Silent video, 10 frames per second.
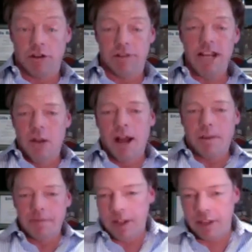Well,
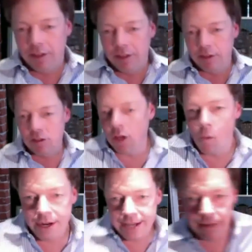th- there's only one
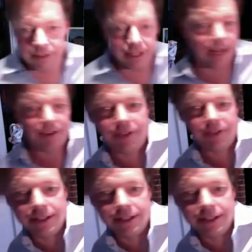downside of having this